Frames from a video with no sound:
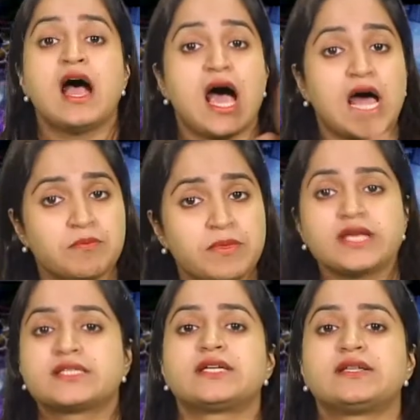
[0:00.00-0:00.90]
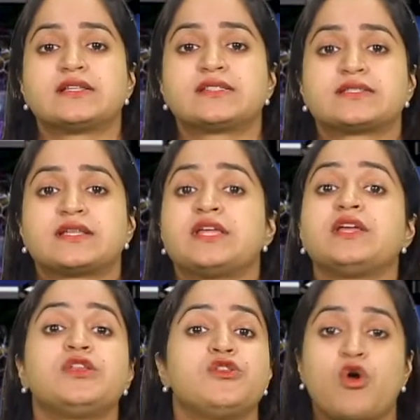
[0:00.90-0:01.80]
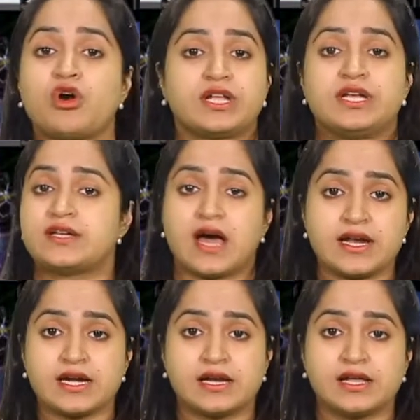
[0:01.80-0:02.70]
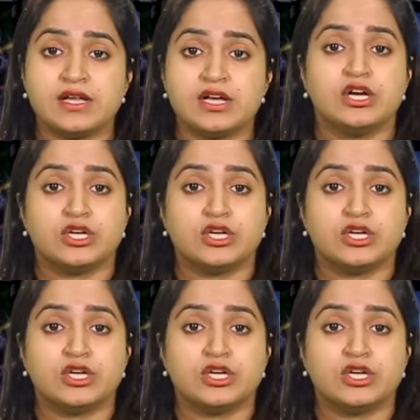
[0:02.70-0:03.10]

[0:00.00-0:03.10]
and makes it necessary not indirectly